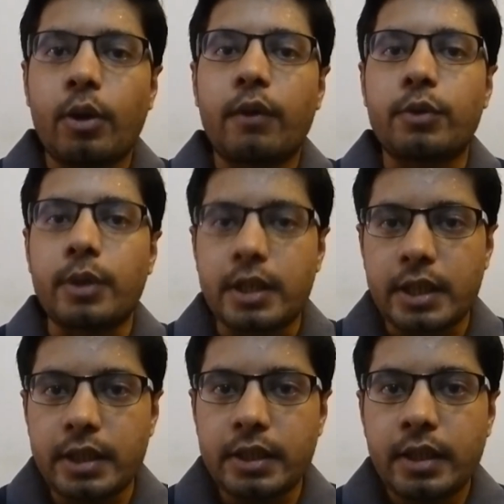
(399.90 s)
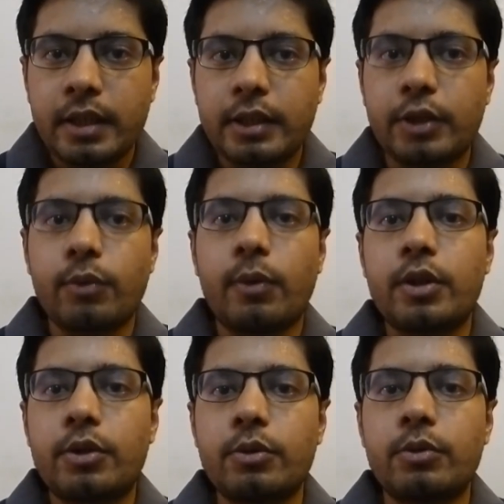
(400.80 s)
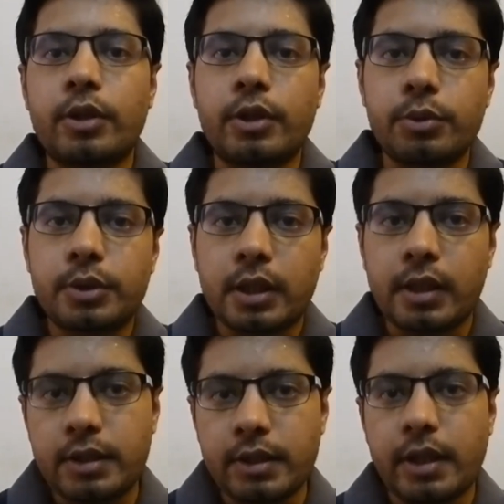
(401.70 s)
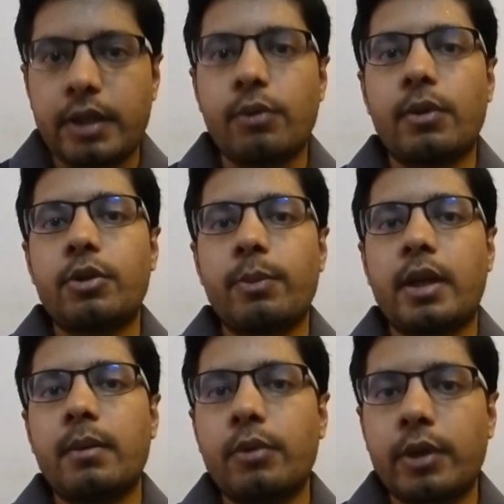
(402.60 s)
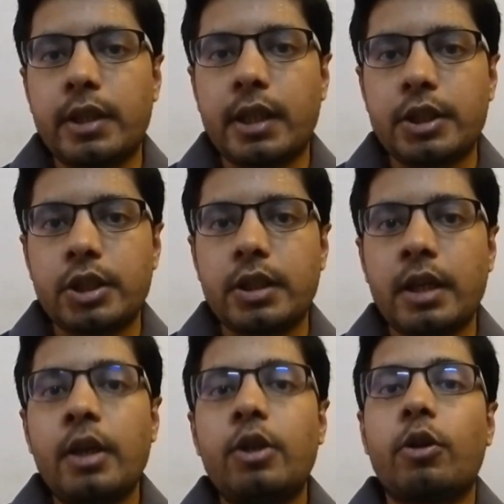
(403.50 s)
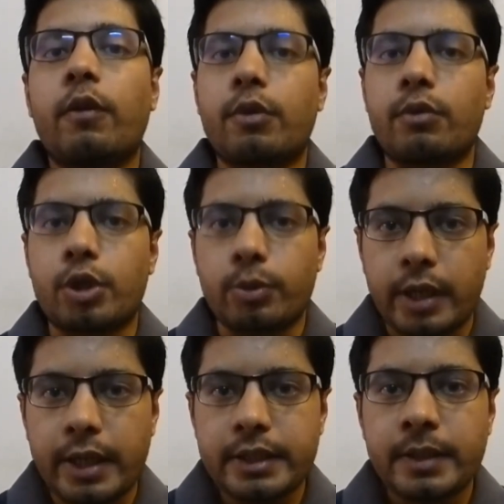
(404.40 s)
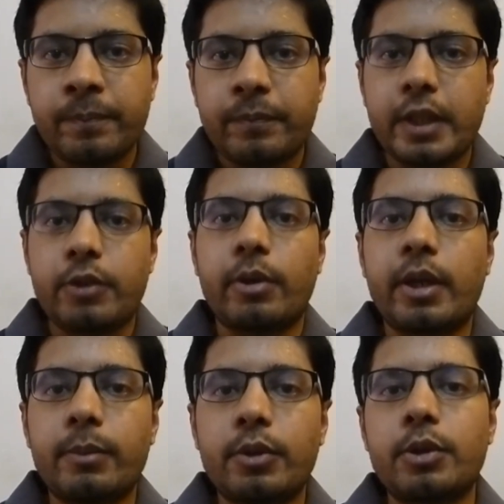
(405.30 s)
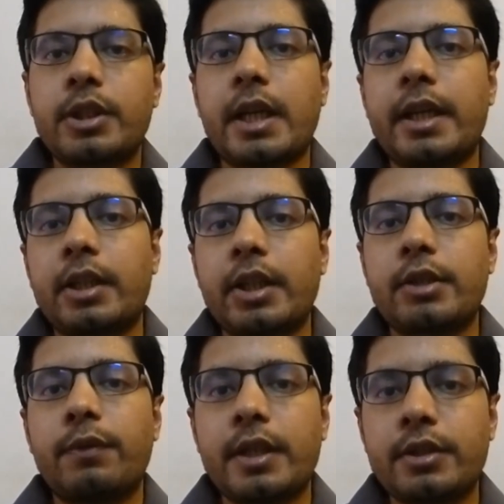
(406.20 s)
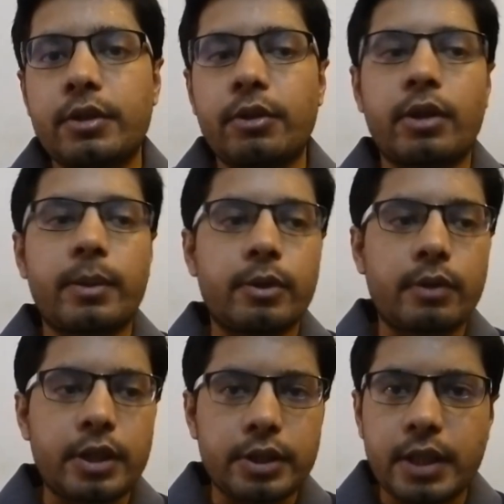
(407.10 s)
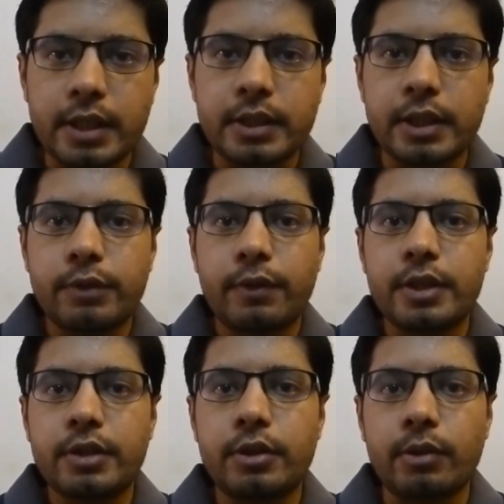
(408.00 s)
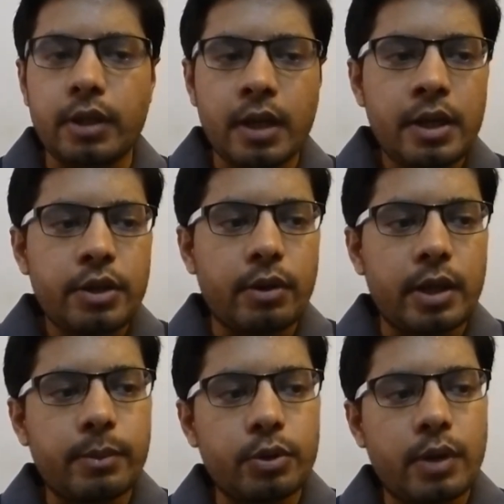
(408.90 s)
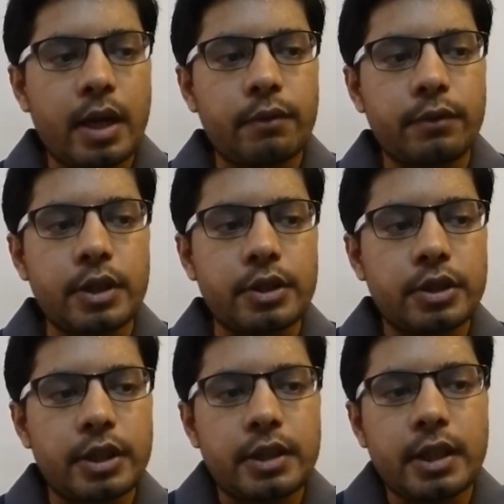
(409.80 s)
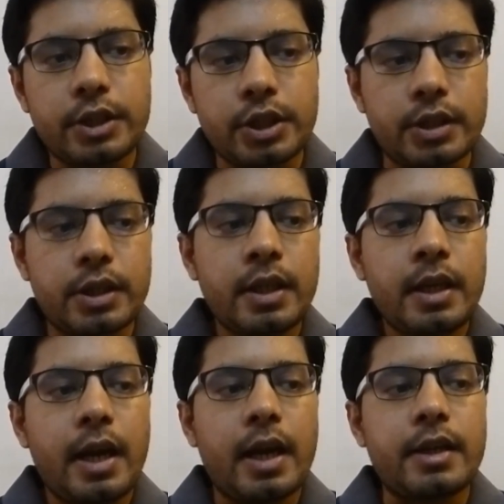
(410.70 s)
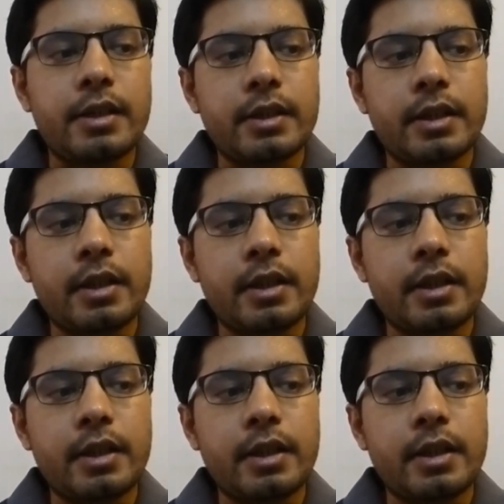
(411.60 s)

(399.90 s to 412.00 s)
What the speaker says: You have to intend that you want to reduce the clutter and you want to become more intelligent. You have to visualize that you're able to decide things faster. You're able to understand things faster. You're able to have these intelligent and